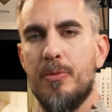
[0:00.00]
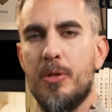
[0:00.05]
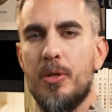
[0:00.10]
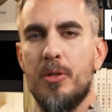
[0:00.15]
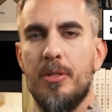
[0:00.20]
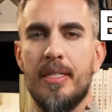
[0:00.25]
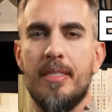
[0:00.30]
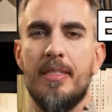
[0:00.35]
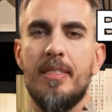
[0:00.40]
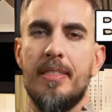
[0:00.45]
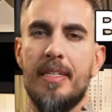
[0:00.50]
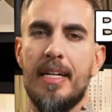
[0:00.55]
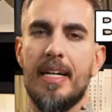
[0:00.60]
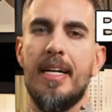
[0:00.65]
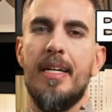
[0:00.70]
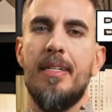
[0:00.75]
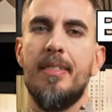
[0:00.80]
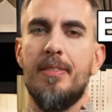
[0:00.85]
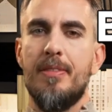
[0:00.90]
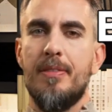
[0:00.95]
Building
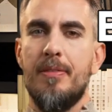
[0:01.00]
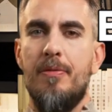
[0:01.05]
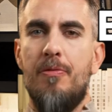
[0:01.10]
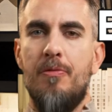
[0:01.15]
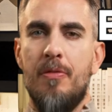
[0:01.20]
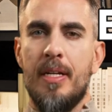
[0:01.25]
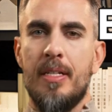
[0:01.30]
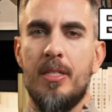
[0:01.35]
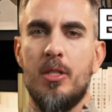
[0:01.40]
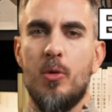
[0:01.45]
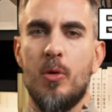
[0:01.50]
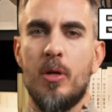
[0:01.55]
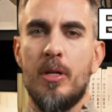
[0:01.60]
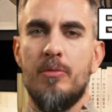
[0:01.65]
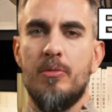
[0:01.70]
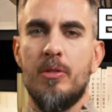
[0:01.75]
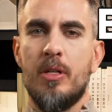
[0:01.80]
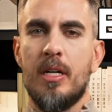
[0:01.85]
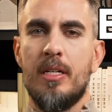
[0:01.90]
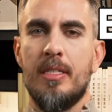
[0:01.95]
design, Feng
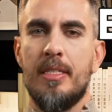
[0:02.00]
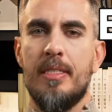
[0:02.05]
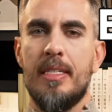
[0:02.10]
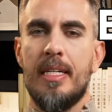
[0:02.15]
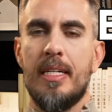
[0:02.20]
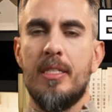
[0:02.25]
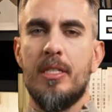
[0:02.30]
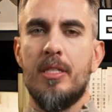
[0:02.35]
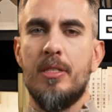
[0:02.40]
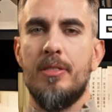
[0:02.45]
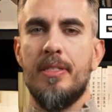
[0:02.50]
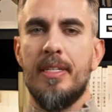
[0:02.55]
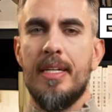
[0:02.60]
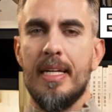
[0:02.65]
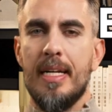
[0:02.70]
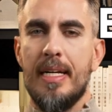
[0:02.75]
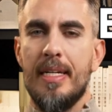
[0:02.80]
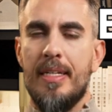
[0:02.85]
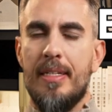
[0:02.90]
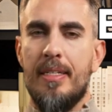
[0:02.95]
Shui for architecture.
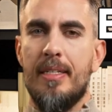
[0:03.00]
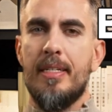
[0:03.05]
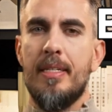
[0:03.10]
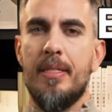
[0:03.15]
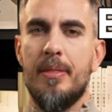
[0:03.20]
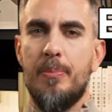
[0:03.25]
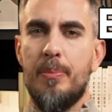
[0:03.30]
A.